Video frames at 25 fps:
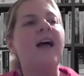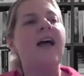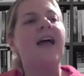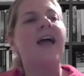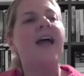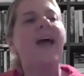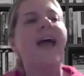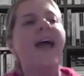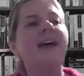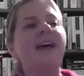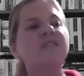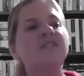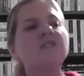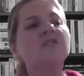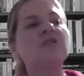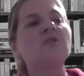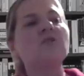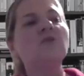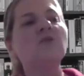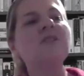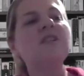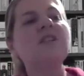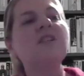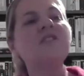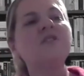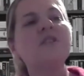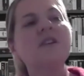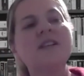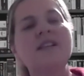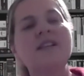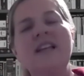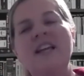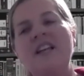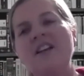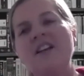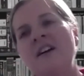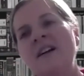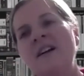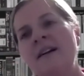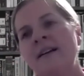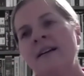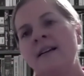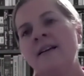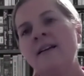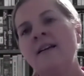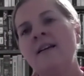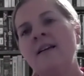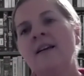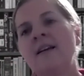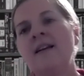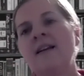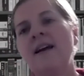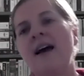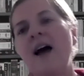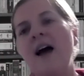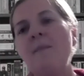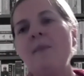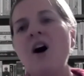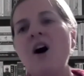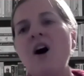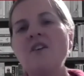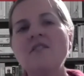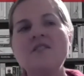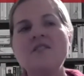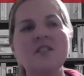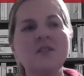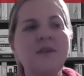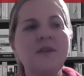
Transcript: As a school district leader, I'm also